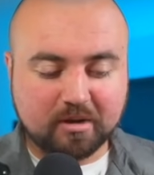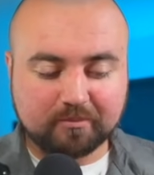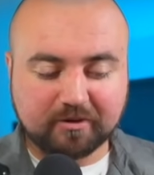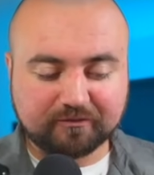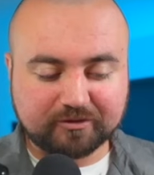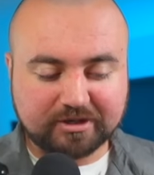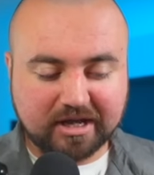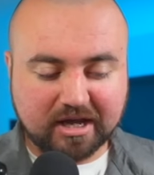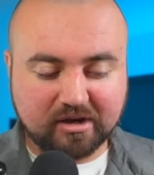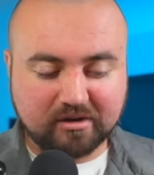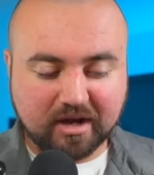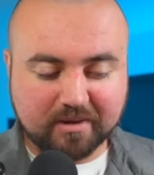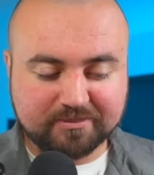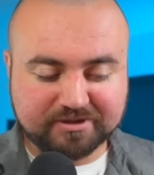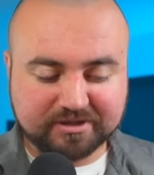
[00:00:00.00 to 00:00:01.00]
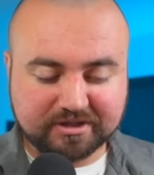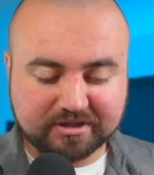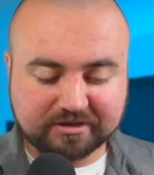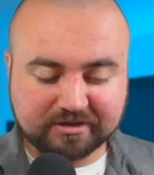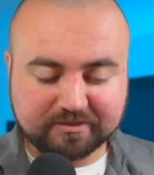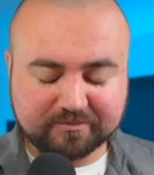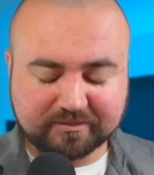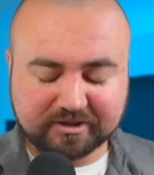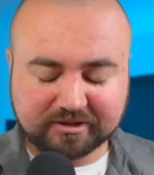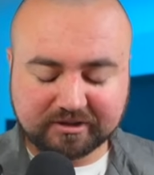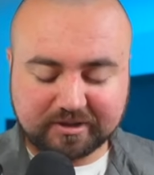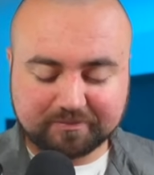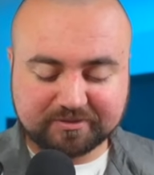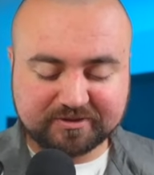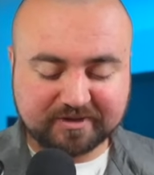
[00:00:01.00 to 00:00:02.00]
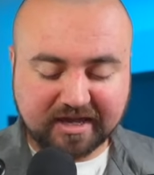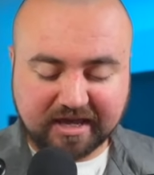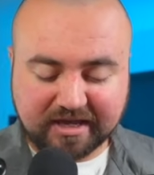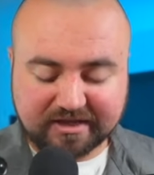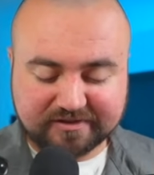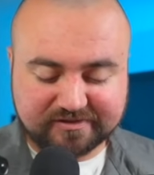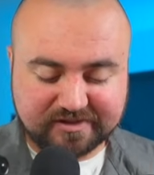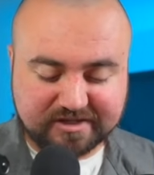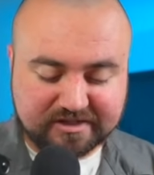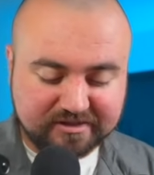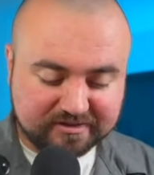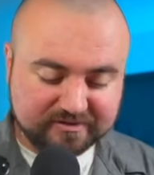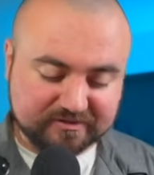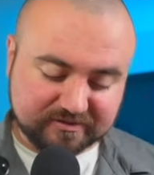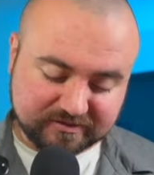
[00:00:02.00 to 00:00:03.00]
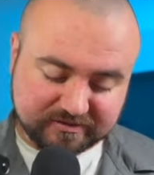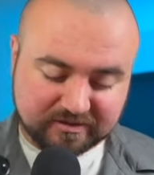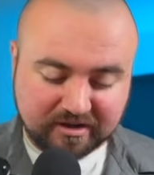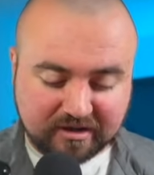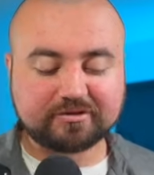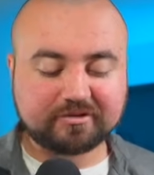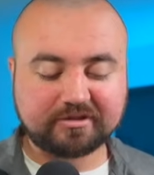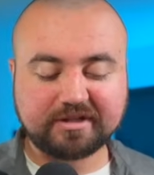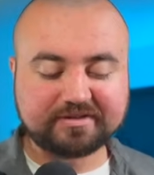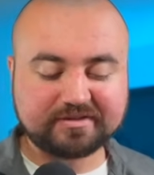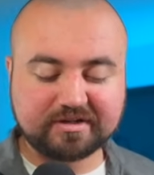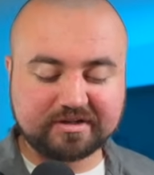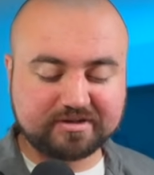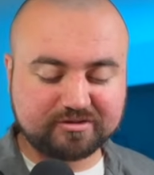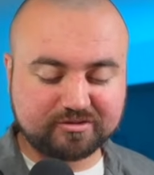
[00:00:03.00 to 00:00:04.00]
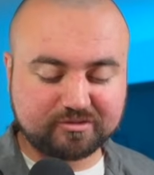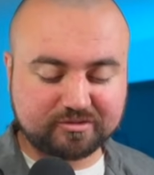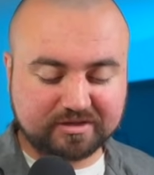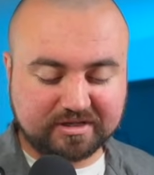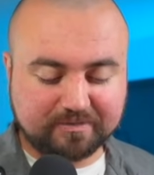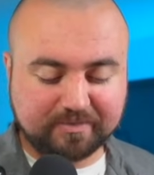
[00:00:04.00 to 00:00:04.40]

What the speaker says: But for now, I'm just going to keep the clips as is. So let's get into the